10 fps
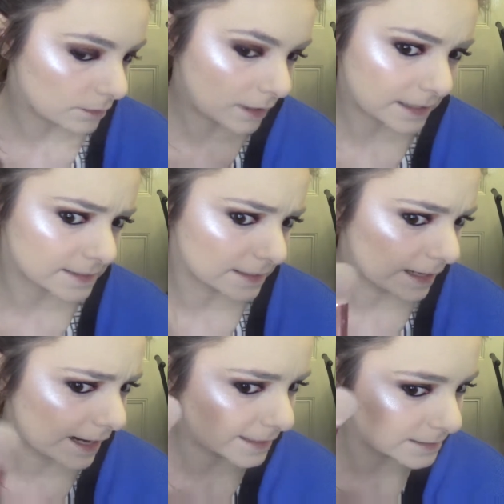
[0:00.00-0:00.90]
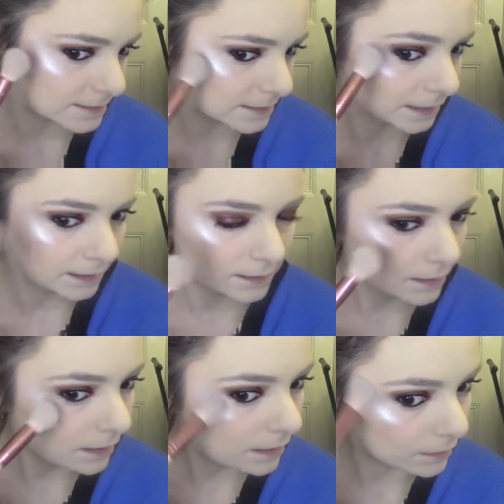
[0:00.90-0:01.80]
that's nice.
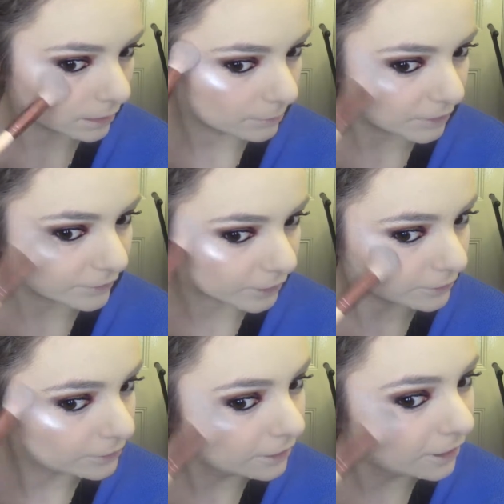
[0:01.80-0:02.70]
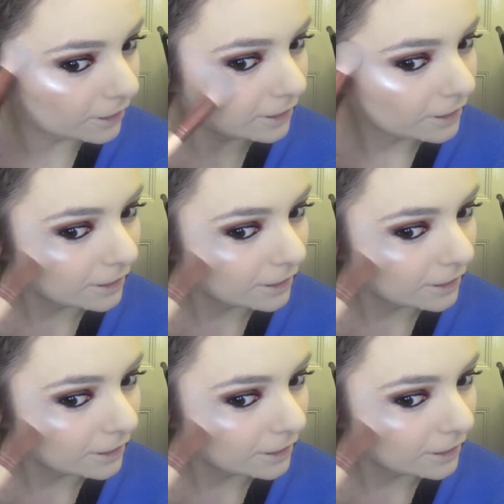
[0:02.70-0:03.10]
Oh, my phone.